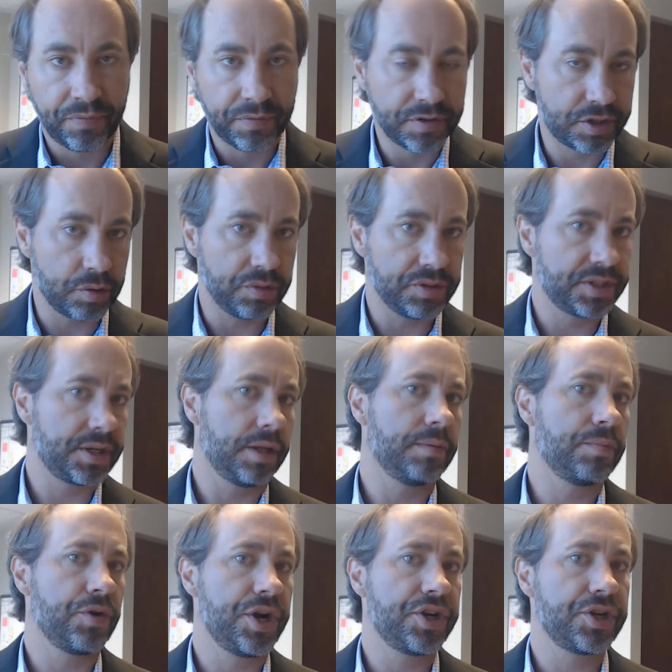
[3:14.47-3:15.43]
So in
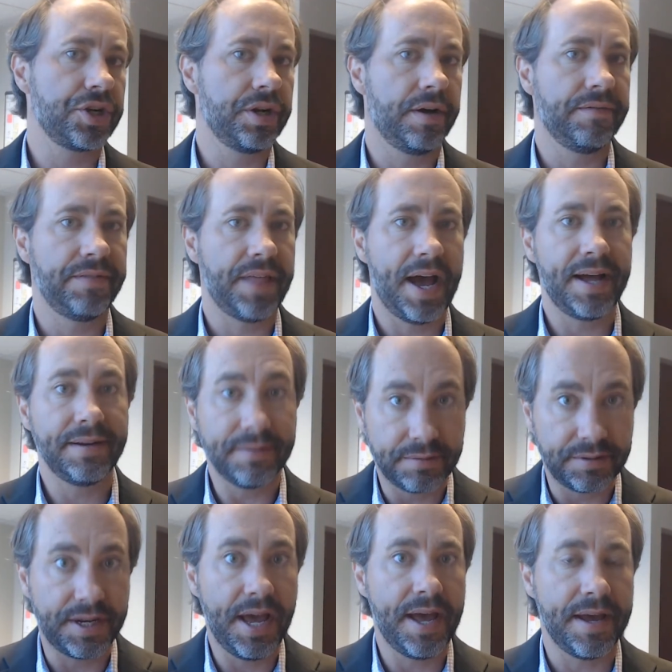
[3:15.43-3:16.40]
celebration of that
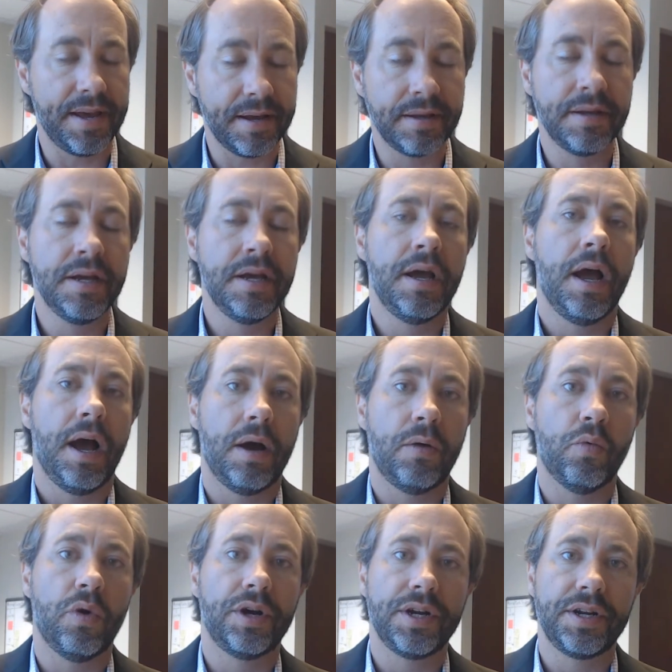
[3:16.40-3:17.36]
day, I
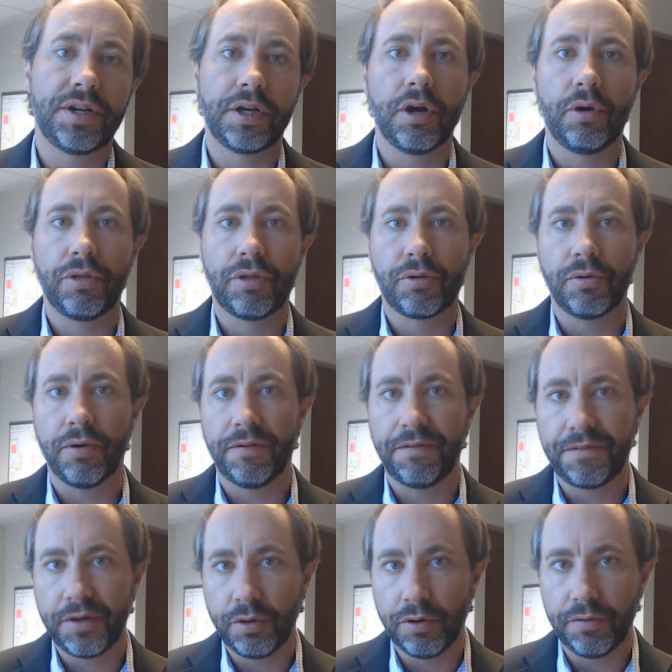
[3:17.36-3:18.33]
wanted to go through a
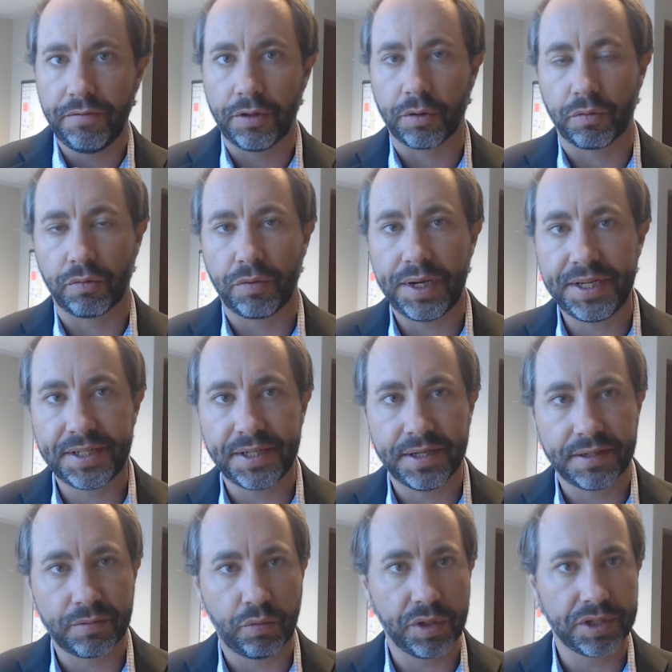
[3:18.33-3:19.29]
few of the
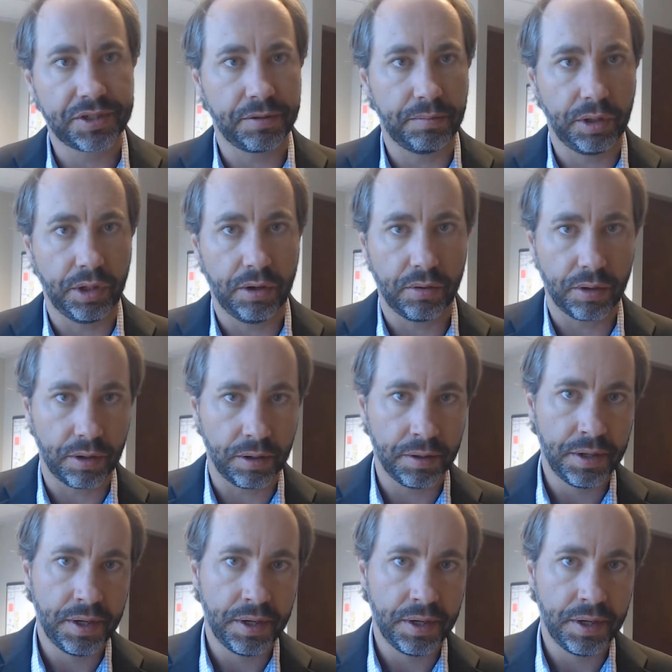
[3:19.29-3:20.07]
recent whistleblower